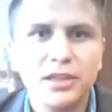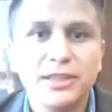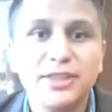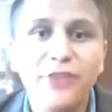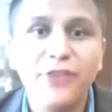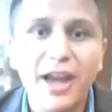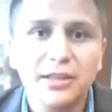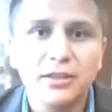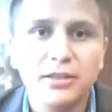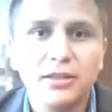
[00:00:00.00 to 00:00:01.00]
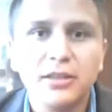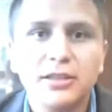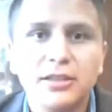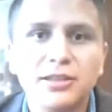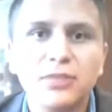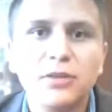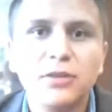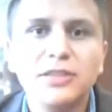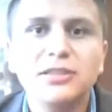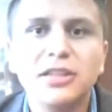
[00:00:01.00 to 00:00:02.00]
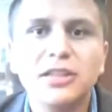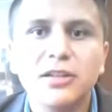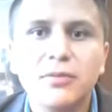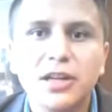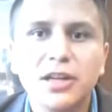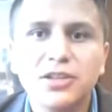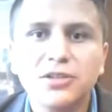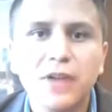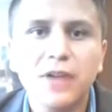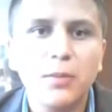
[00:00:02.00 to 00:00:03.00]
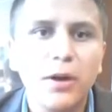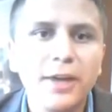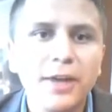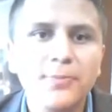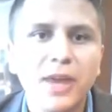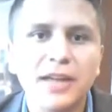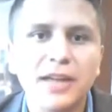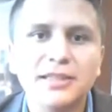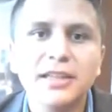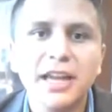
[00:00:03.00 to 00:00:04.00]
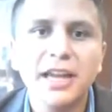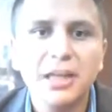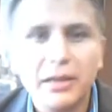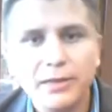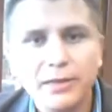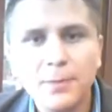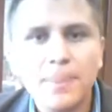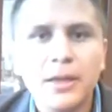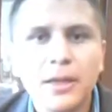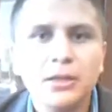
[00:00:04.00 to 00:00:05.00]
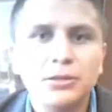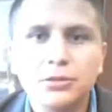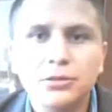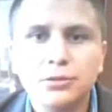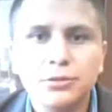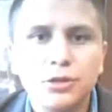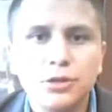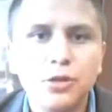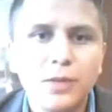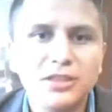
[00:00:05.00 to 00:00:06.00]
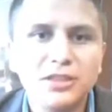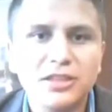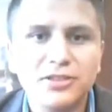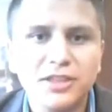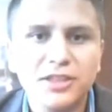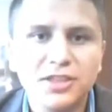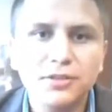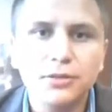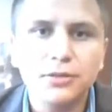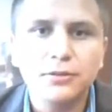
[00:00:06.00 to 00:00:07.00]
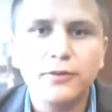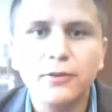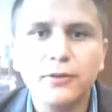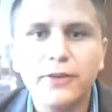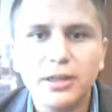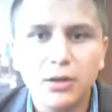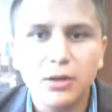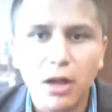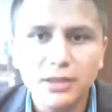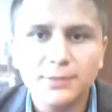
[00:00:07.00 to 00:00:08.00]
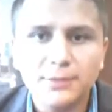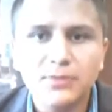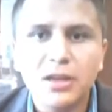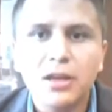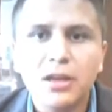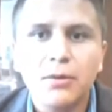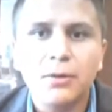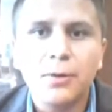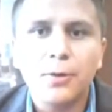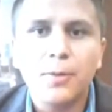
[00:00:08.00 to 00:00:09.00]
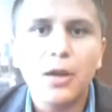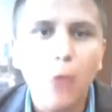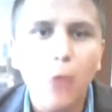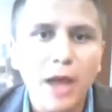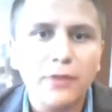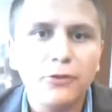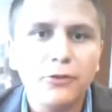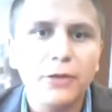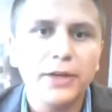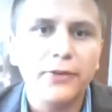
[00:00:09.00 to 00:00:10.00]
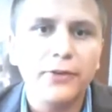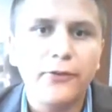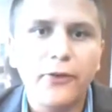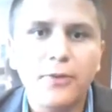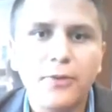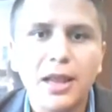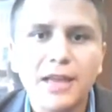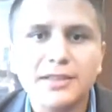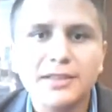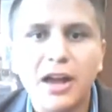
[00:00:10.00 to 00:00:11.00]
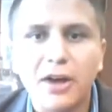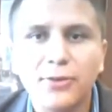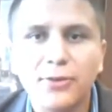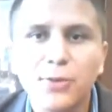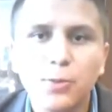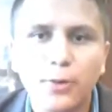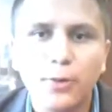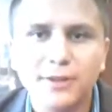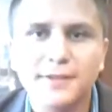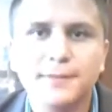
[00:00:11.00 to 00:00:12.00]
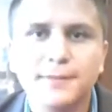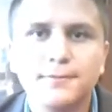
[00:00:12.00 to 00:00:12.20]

Define, stimulate the managerial body at any level to documenting strategies to fulfill goals. Meanwhile, we formalize our review process.